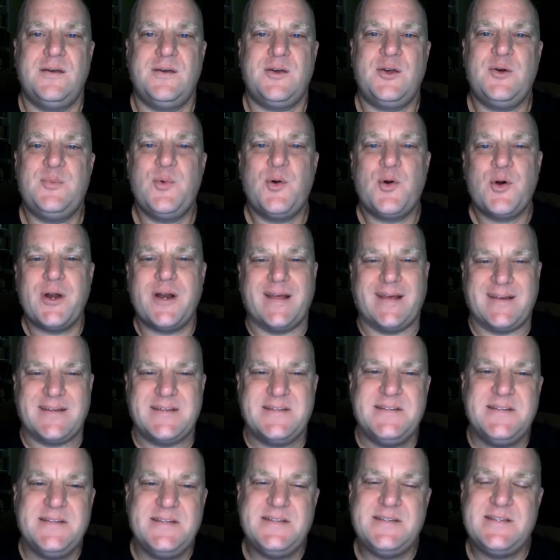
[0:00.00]
Good
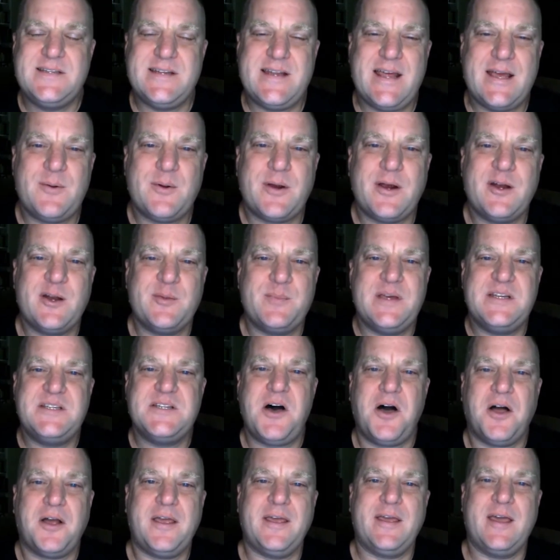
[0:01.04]
morning. Today we're going to be
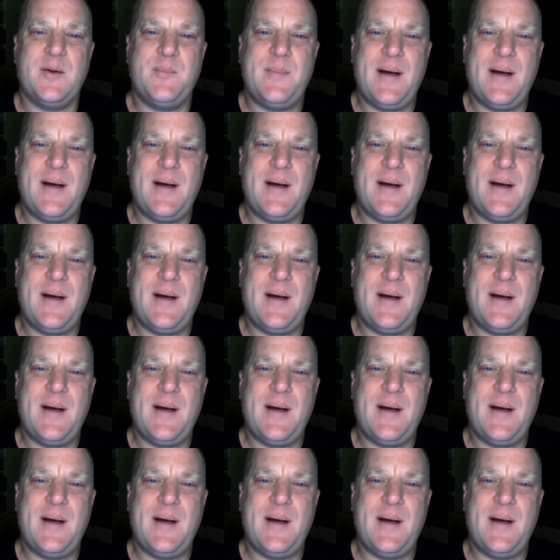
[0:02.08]
talking